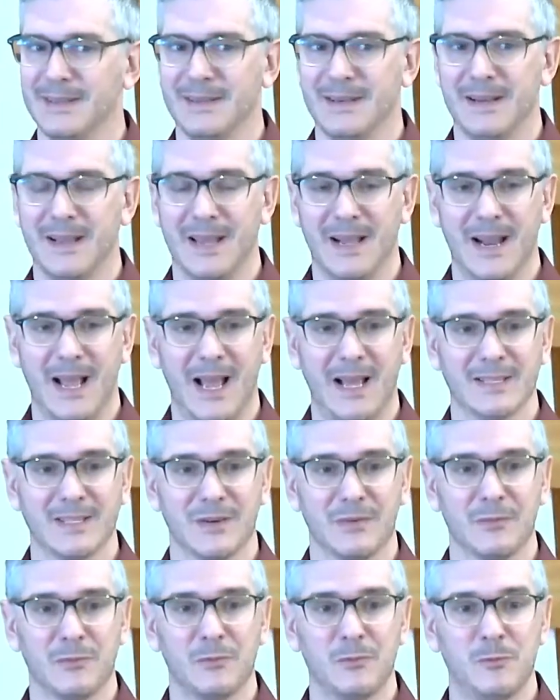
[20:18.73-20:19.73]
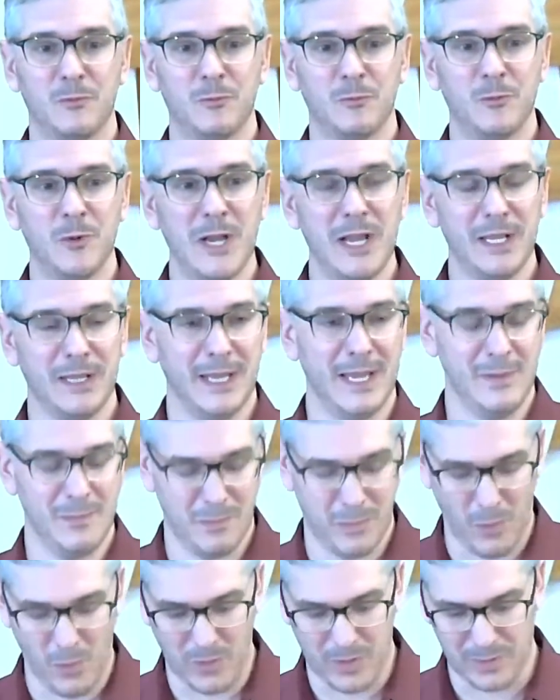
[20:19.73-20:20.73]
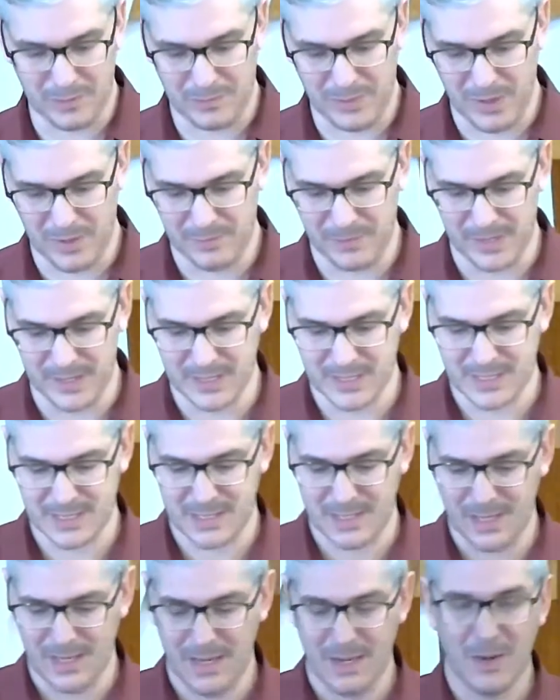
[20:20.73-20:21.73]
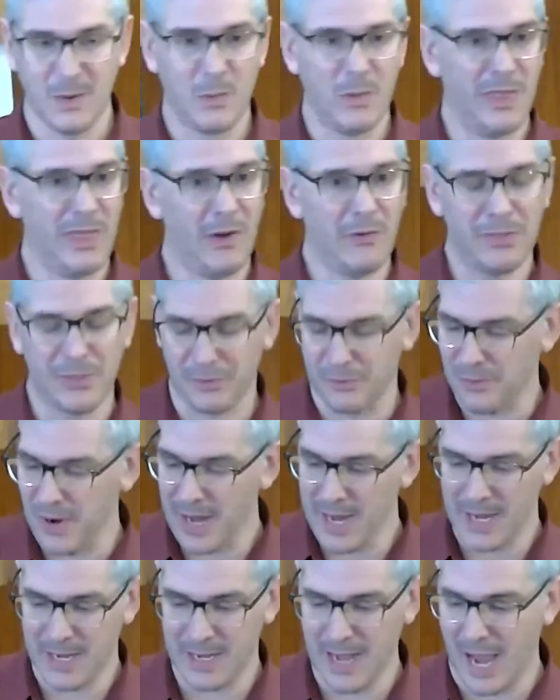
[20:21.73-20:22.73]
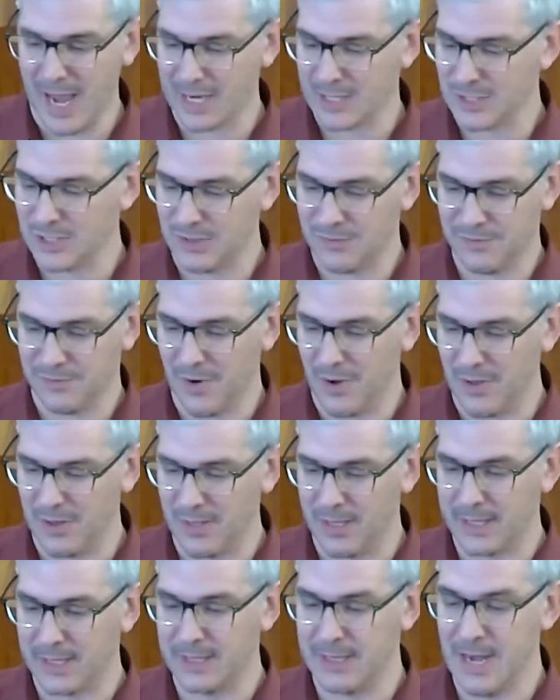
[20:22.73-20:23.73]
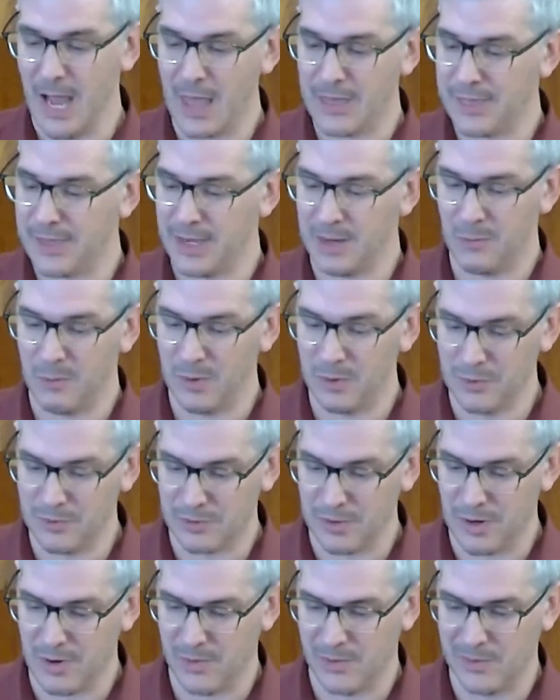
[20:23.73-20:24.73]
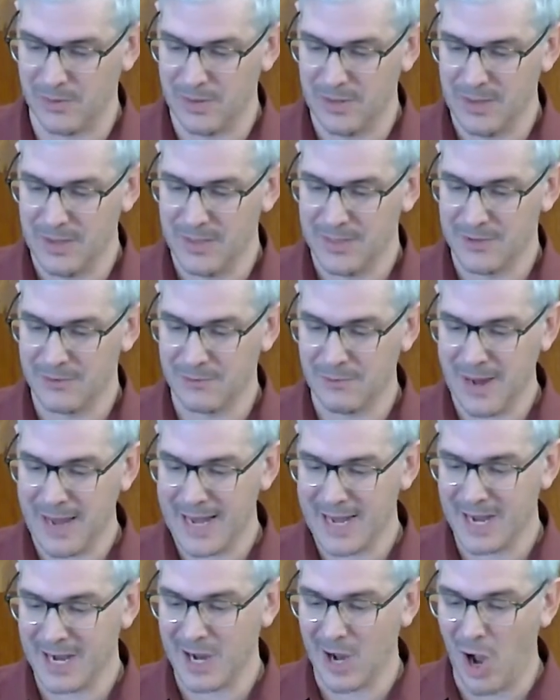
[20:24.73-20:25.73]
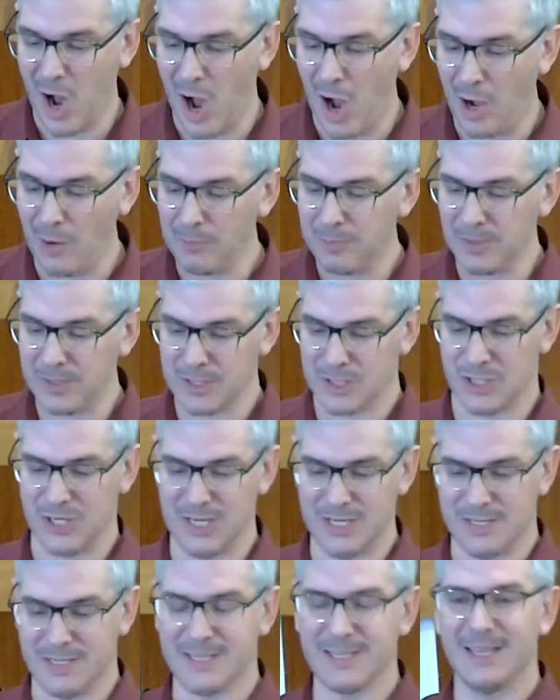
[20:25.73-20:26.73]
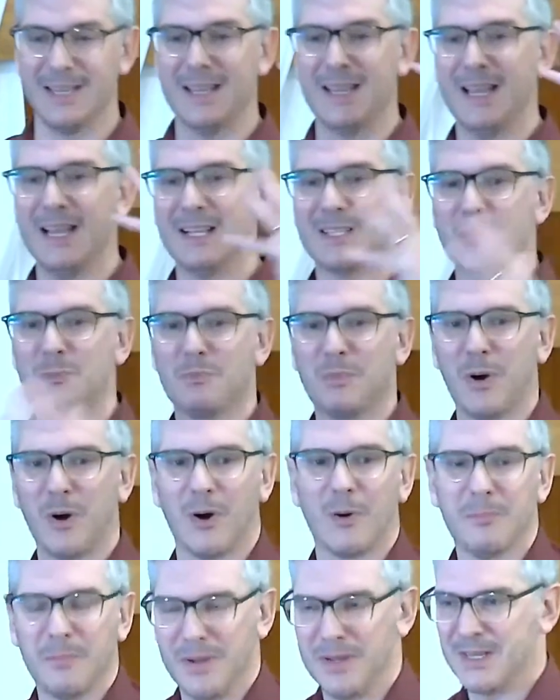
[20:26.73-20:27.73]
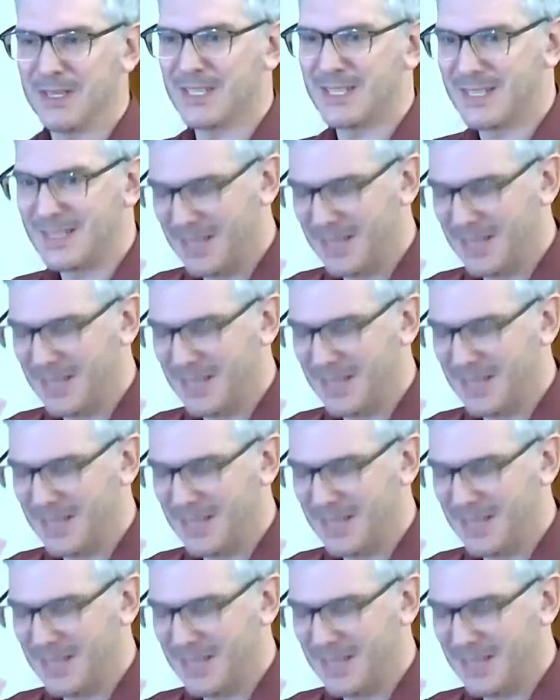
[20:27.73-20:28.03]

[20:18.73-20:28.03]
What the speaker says: It has a really important purpose. Without the rain actually falling, nothing will grow. The rain accomplishes its purpose